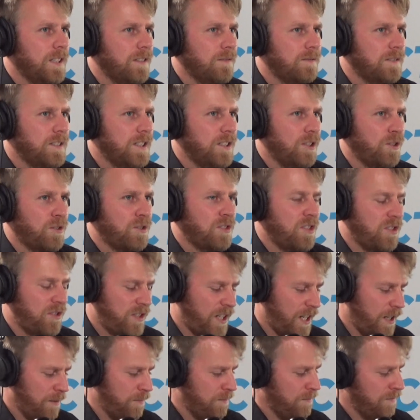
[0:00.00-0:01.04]
It looks the
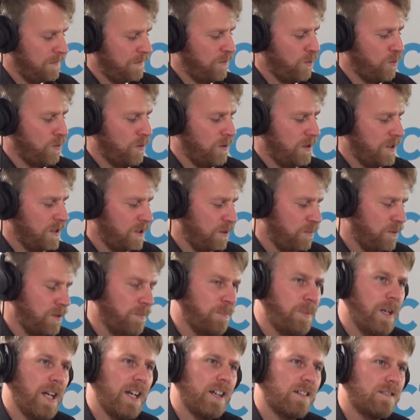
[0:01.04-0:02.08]
same forward as it would
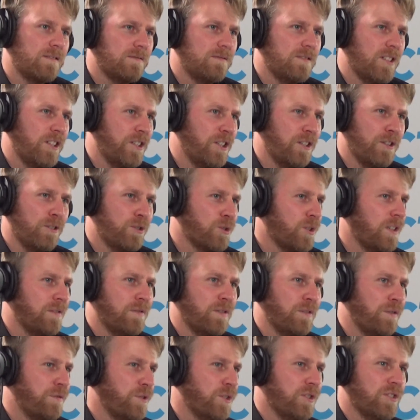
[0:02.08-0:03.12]
back. Like you could drive in
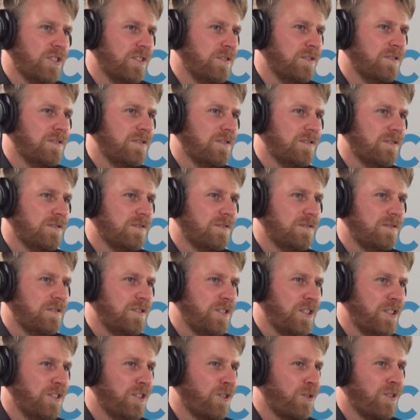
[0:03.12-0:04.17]
reverse and
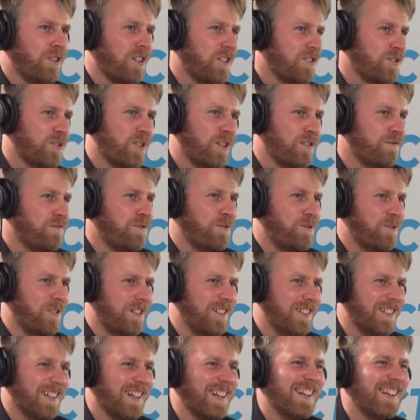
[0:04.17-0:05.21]
you'd look like it's going forward.
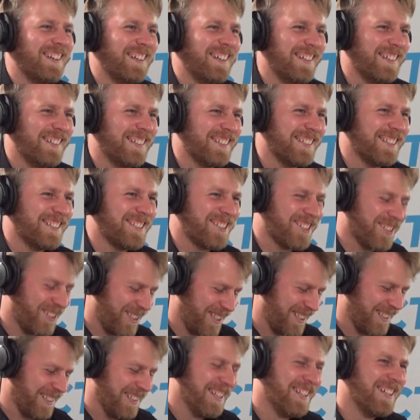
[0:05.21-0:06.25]
It's like
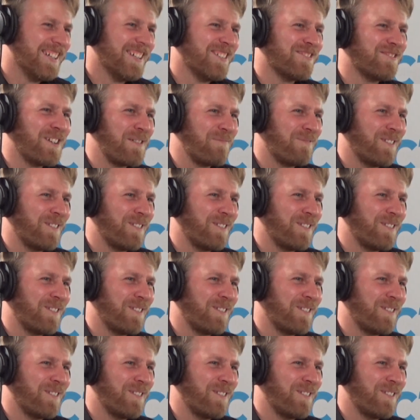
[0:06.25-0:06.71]
a replica